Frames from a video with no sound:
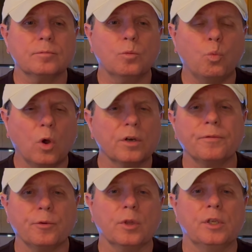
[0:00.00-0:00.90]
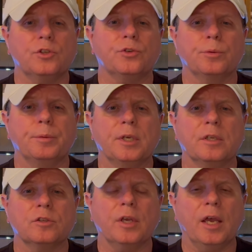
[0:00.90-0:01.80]
wonderful
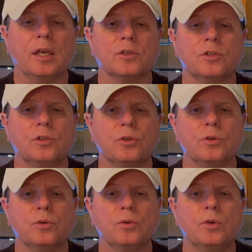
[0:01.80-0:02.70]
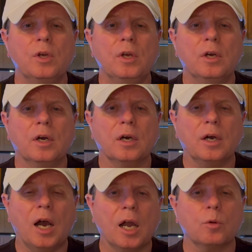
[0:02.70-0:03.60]
instruments as to
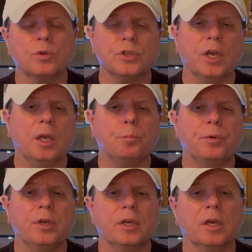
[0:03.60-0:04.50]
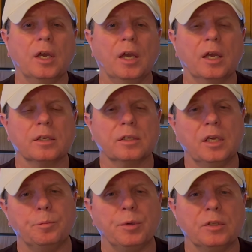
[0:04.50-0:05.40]
aquascaping and
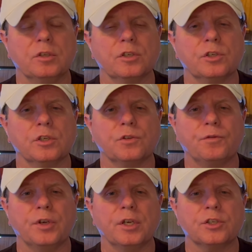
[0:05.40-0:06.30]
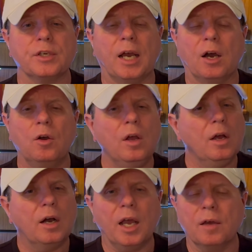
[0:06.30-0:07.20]
keeping discus fish. Now,
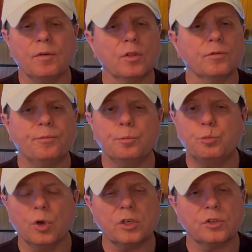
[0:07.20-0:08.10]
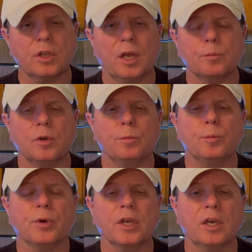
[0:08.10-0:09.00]
I have other books that I'm going to be
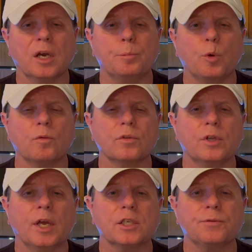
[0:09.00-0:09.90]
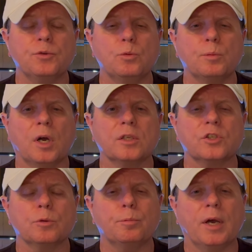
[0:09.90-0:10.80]
bringing up over the next few
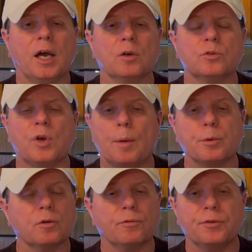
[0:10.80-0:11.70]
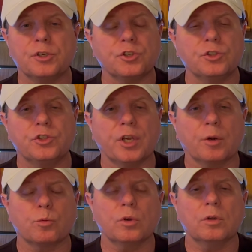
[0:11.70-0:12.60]
months about tropical fish in
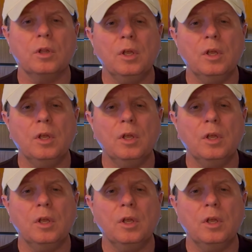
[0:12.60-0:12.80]
general.